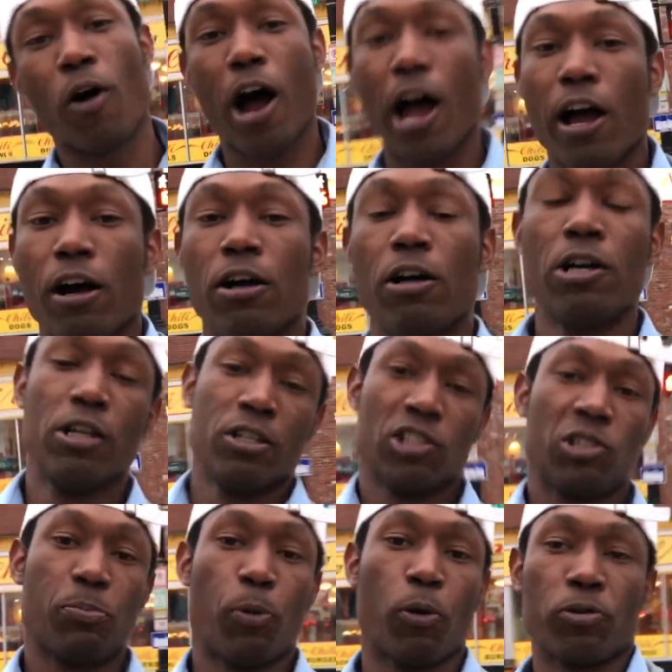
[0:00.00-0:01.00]
a while.
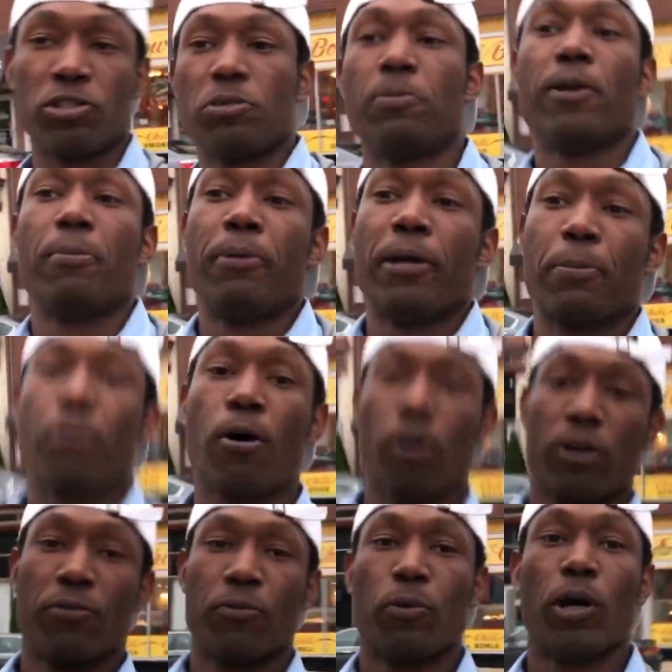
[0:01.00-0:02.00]
Sports has been a big
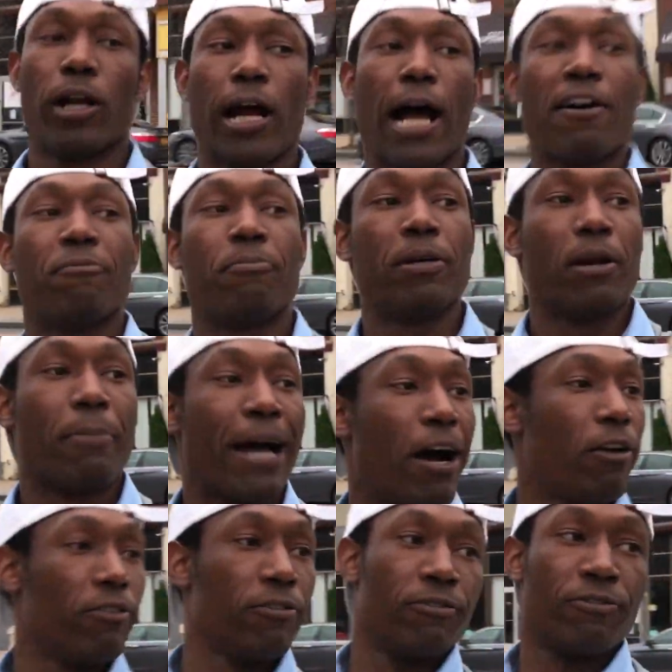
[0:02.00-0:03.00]
part of what I've been
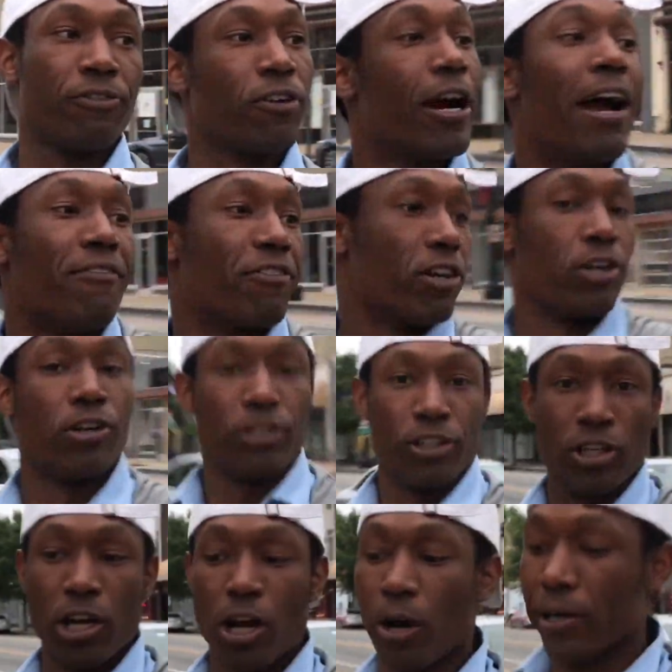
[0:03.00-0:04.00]
about forever.
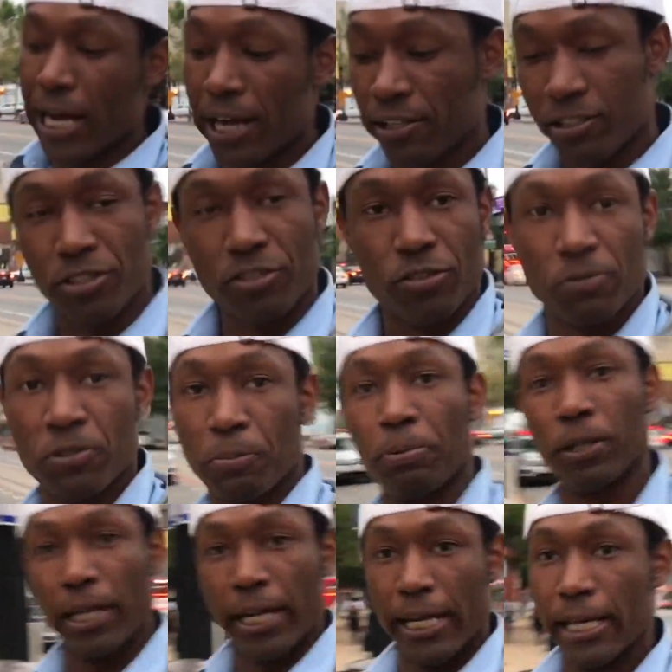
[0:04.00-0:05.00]
You know, and not just in terms of
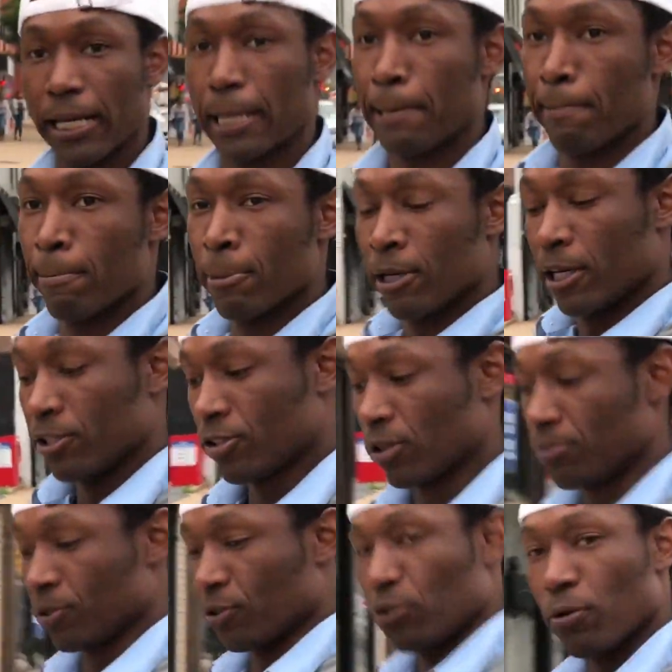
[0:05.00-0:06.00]
playing, in
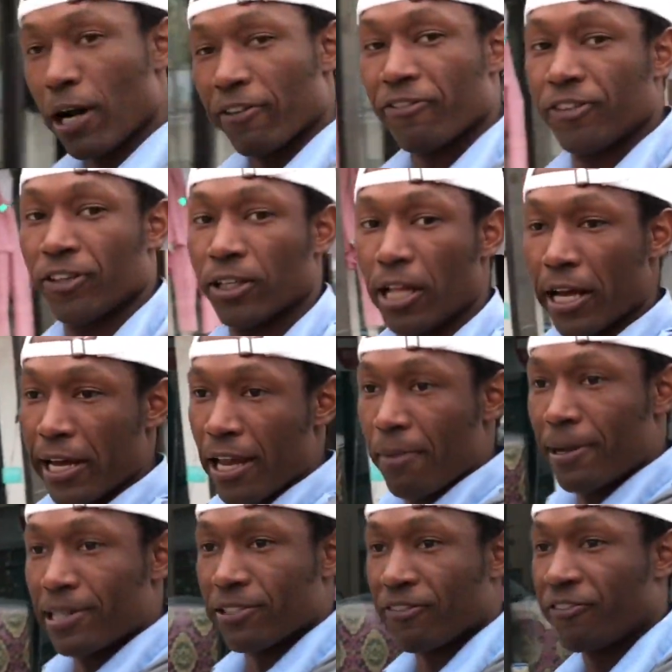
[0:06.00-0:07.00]
terms of who I feel I
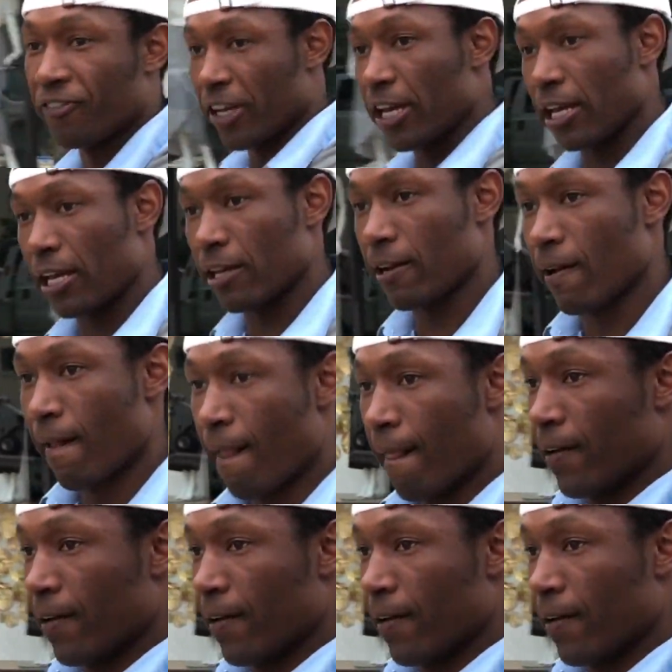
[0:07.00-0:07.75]
am as a fan.